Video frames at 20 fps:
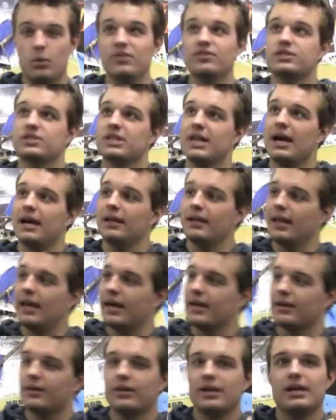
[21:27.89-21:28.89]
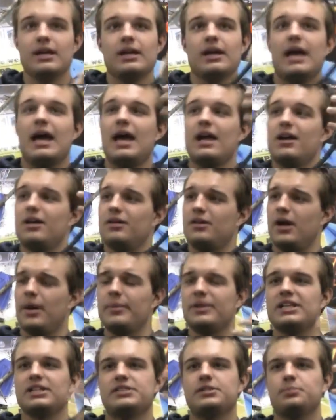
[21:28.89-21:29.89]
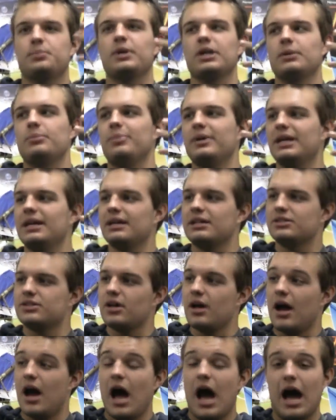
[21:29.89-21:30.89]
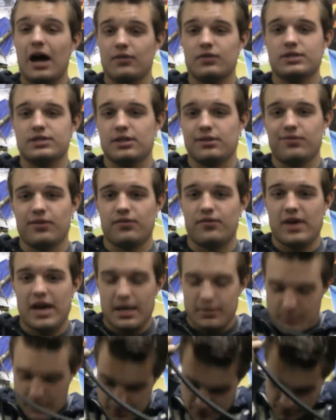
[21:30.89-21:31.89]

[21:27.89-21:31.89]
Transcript: we've just got like, I mean, this is pretty big, so obviously for fat